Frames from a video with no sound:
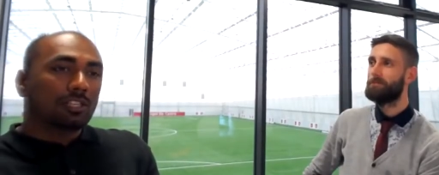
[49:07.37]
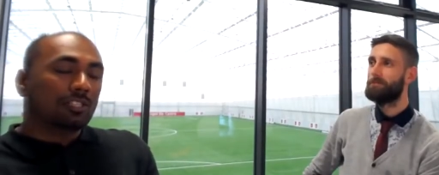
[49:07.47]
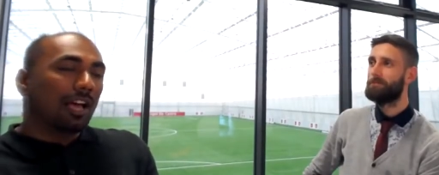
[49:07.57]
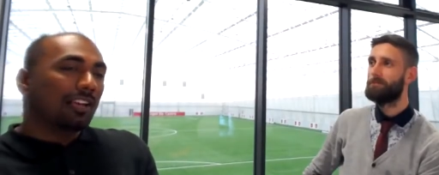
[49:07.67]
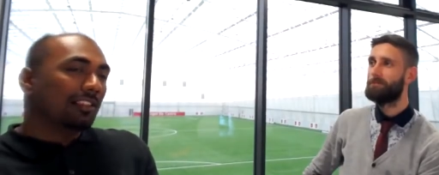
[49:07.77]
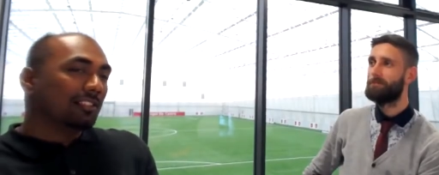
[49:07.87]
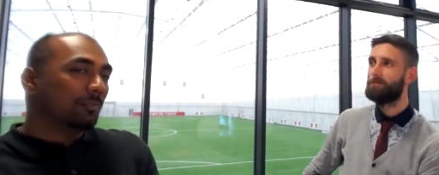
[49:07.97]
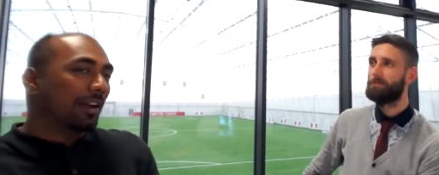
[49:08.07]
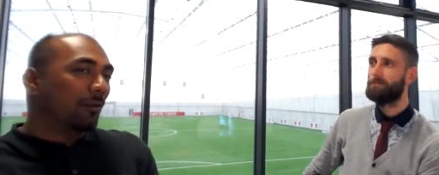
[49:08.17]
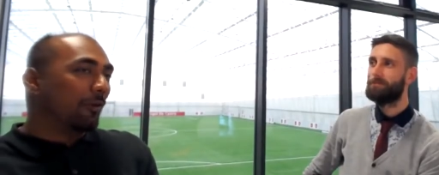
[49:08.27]
Speaker 1: It's, it's,
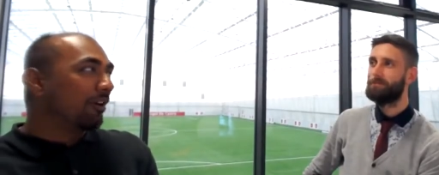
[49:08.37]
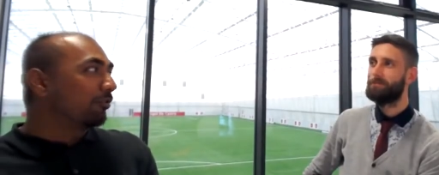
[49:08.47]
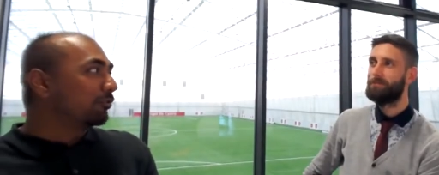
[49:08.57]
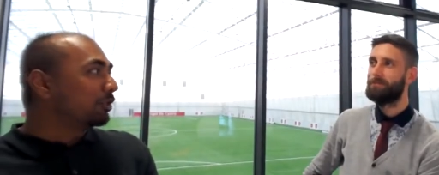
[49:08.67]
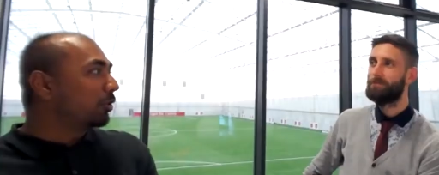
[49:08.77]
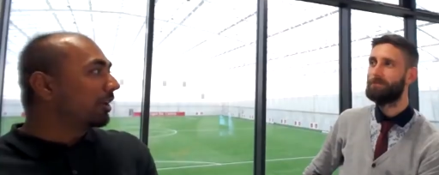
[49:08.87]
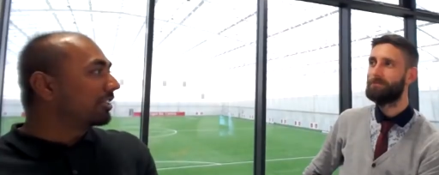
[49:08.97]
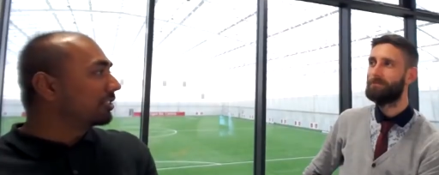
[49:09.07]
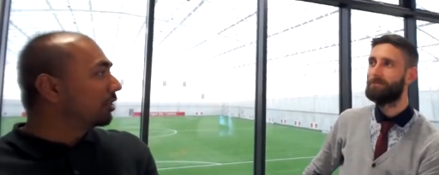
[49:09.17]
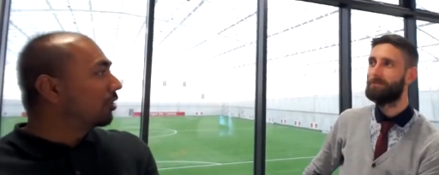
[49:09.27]
I think it's a better way of
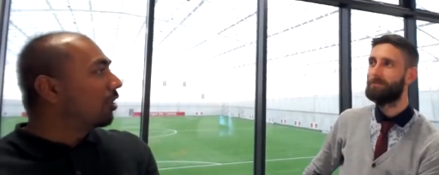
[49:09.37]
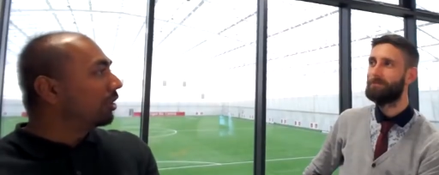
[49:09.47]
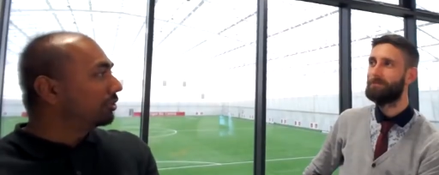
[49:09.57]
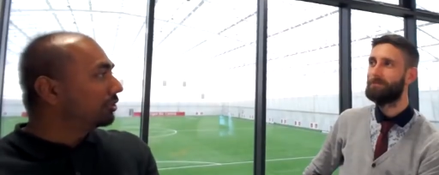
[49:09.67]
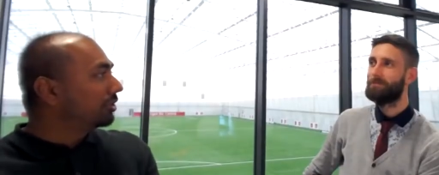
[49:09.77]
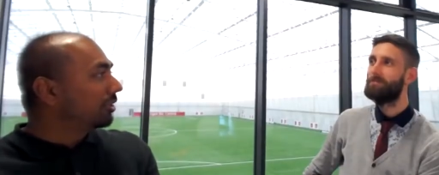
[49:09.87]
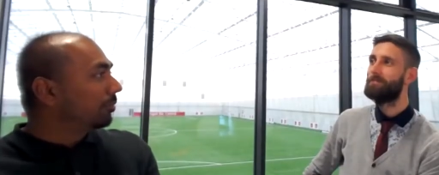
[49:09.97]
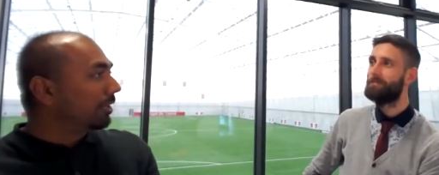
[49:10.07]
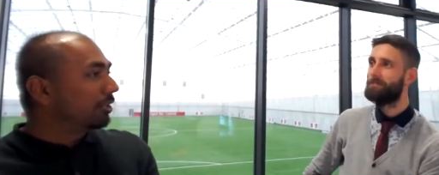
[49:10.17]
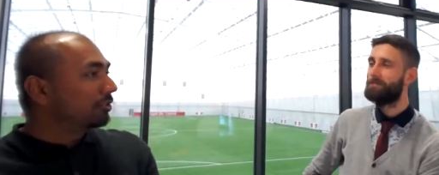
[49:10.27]
showcasing your
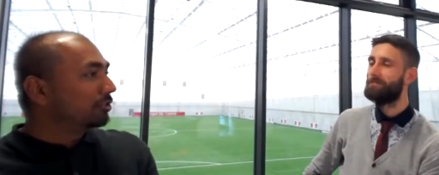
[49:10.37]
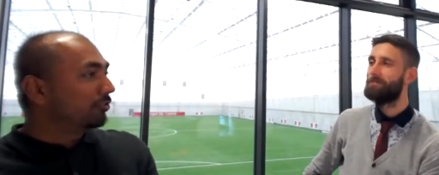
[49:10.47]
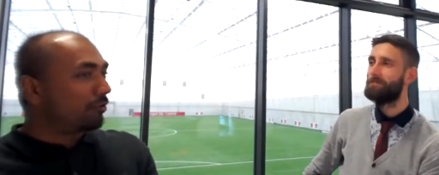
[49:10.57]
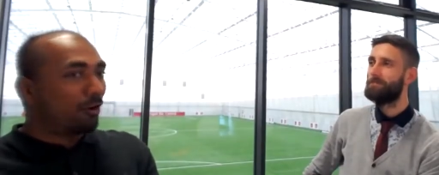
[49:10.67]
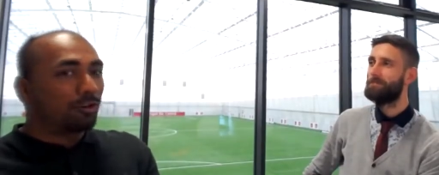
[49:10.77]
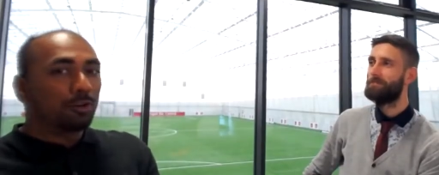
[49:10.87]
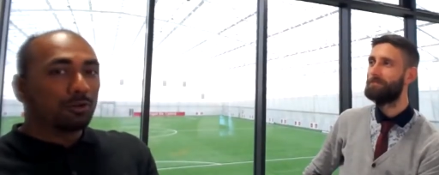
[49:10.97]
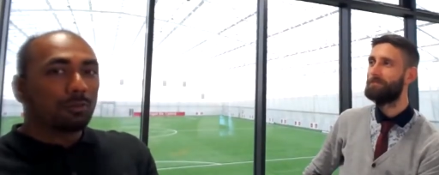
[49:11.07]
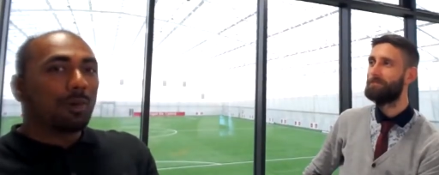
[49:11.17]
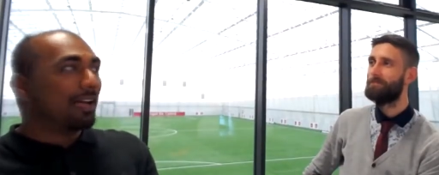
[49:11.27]
knowledge because you've
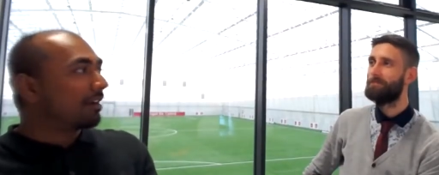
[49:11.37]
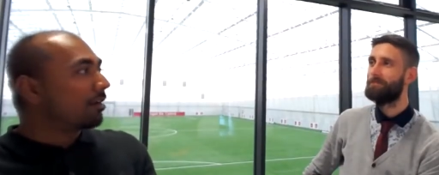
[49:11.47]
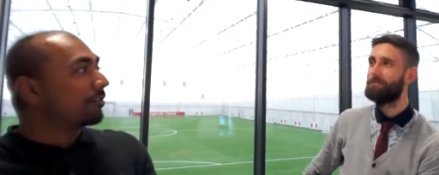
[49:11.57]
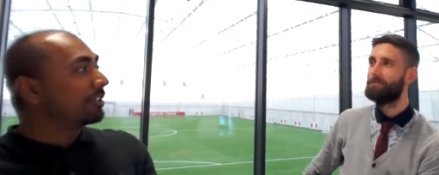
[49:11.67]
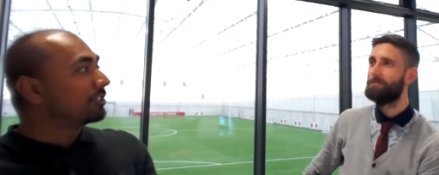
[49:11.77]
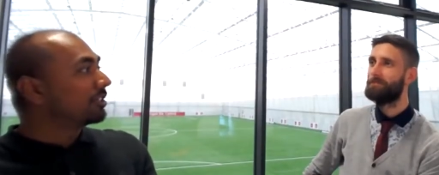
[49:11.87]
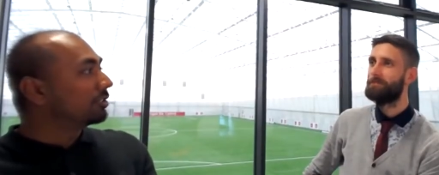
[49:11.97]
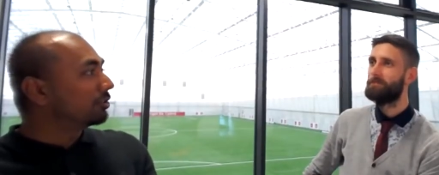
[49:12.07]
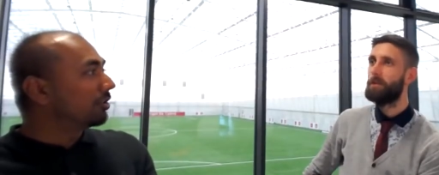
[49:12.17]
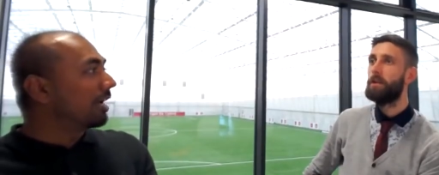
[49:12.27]
got to do the background
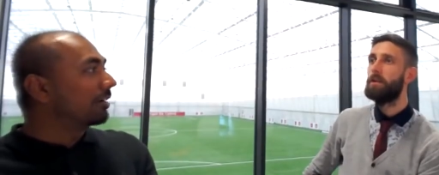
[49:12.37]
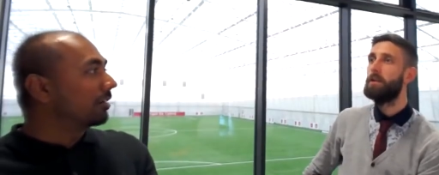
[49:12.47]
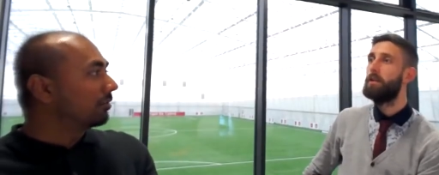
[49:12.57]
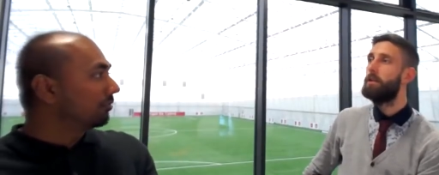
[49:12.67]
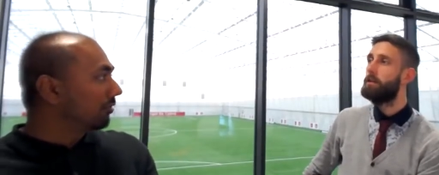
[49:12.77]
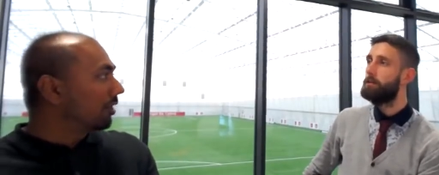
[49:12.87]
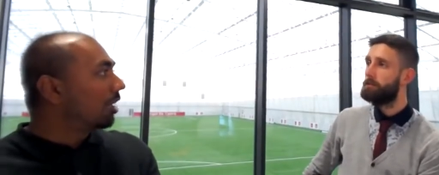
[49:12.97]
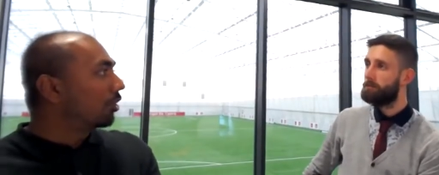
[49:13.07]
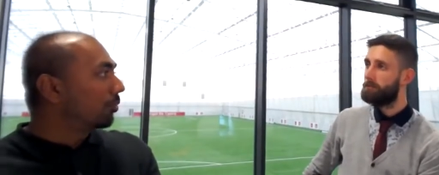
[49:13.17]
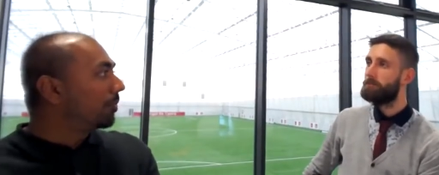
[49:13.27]
research to write an
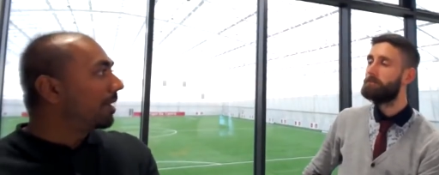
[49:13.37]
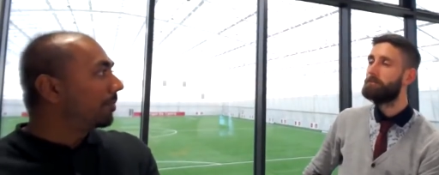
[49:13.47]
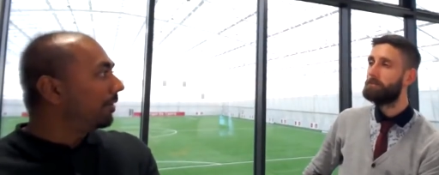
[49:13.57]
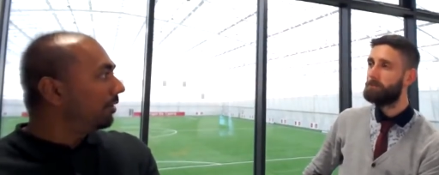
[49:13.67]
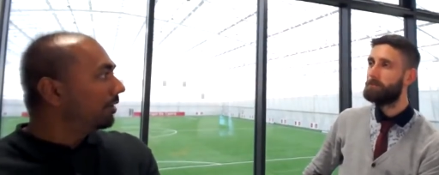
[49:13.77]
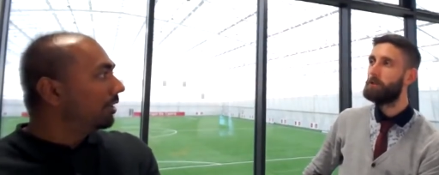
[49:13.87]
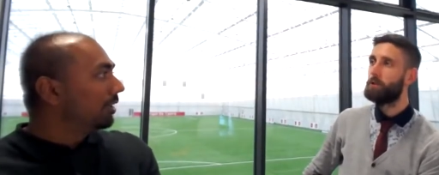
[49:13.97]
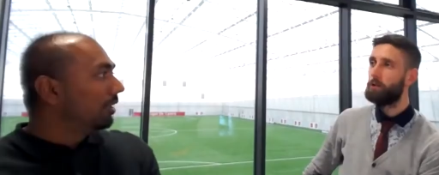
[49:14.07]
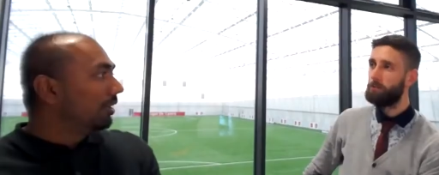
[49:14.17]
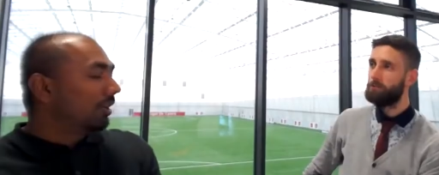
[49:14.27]
a good
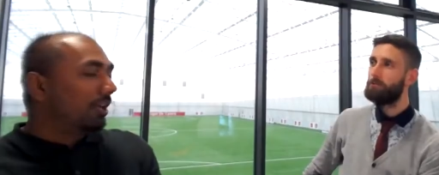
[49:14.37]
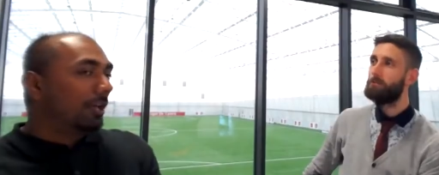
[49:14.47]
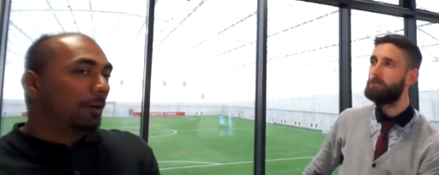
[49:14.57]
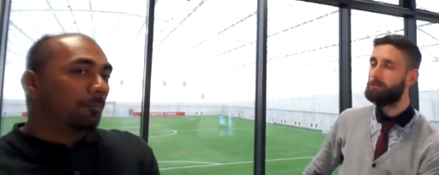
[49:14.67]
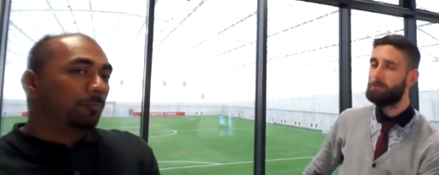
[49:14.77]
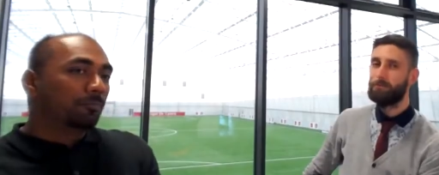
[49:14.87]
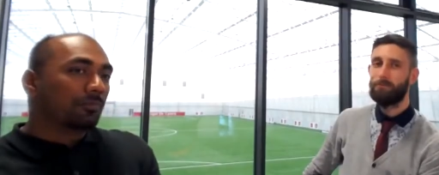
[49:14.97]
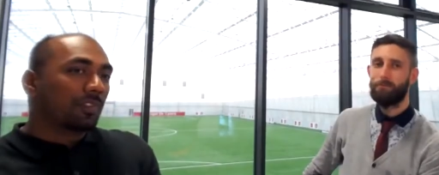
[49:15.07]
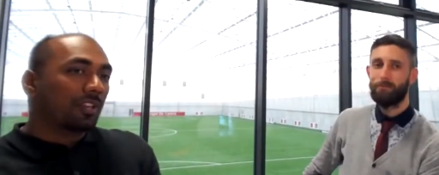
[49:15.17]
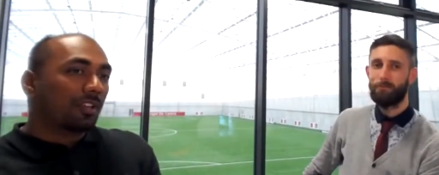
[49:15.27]
paper. True.
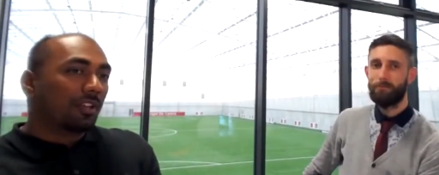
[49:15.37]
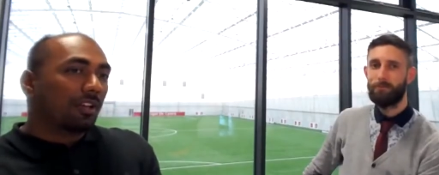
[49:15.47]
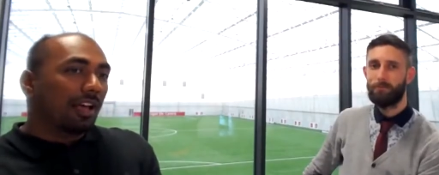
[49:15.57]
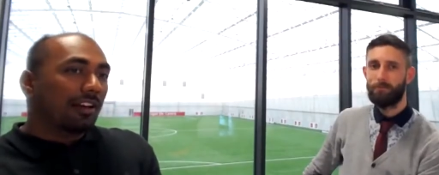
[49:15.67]
Um,